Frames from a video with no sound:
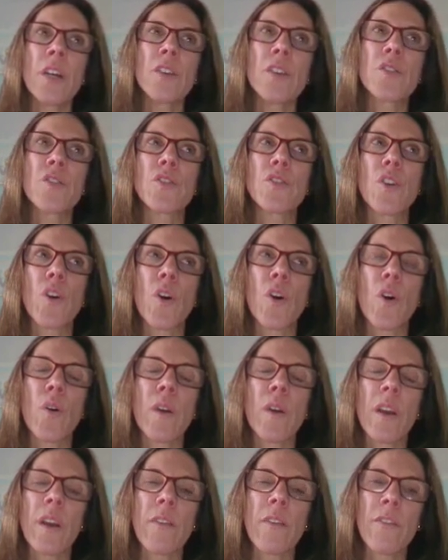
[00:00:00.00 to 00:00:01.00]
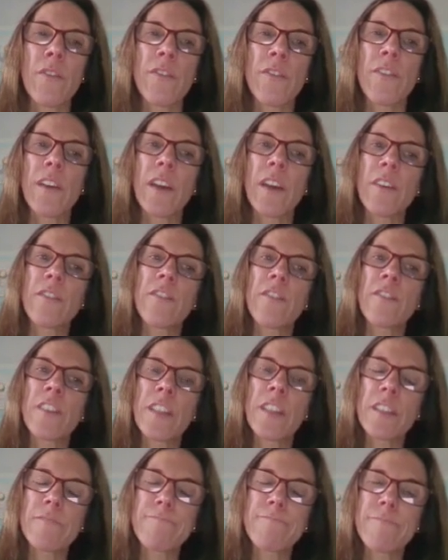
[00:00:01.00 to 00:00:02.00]
So if
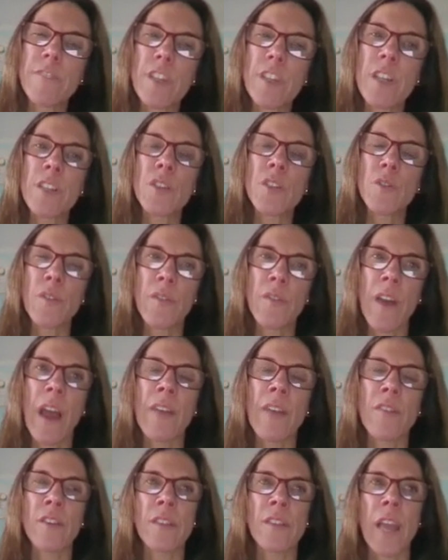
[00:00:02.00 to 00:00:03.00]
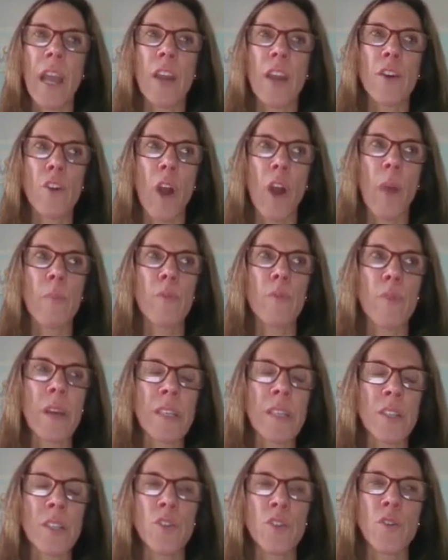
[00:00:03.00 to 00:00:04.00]
it does survive on that crop
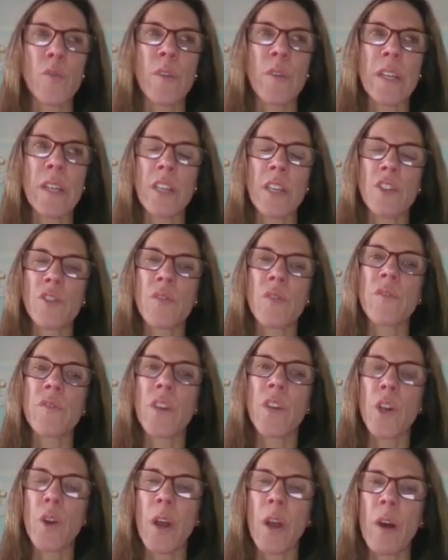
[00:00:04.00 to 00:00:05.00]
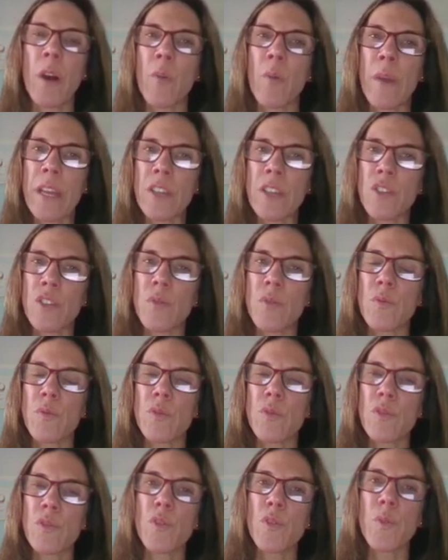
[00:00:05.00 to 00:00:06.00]
residue, we need to figure out a way to
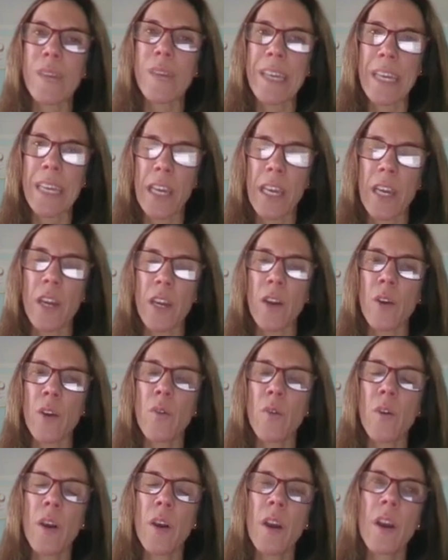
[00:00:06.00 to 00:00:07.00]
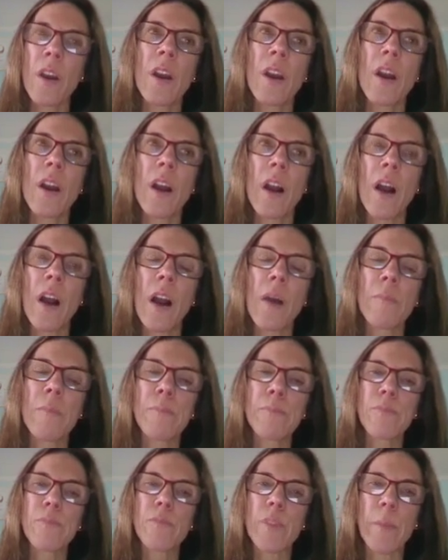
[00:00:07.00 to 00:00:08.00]
kill
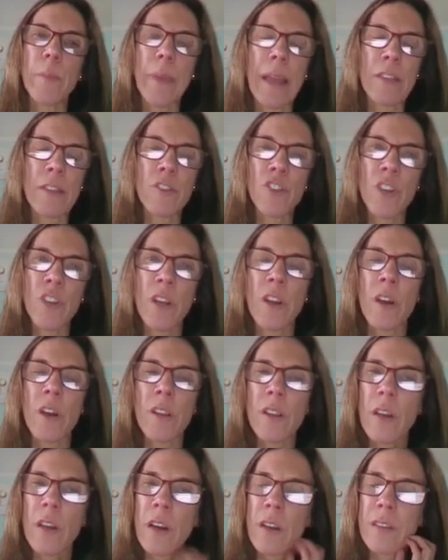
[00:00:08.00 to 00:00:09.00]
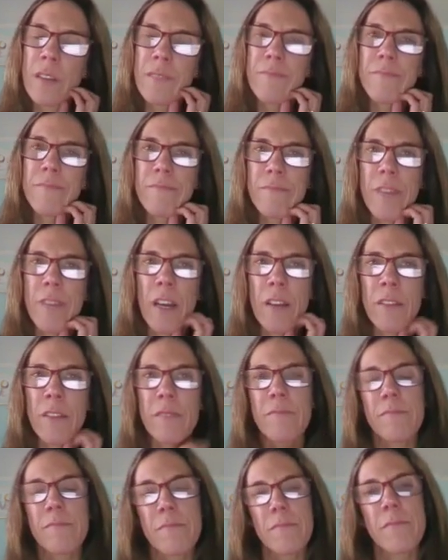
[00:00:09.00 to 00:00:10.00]
the pathogen
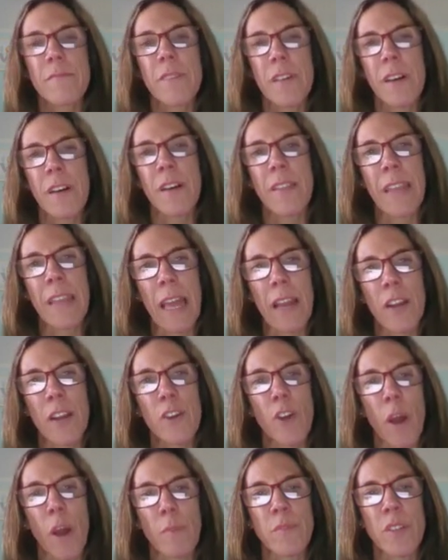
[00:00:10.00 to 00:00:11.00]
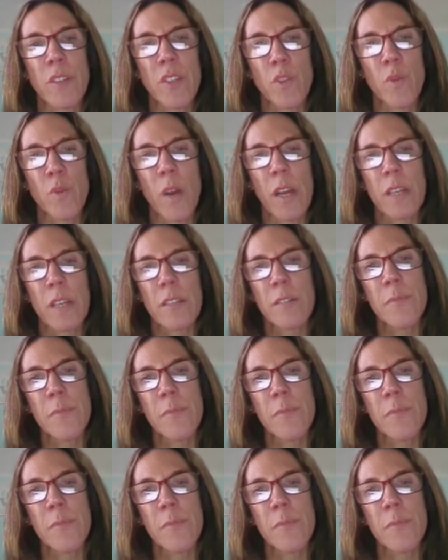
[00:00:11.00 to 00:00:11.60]
on that crop destruct.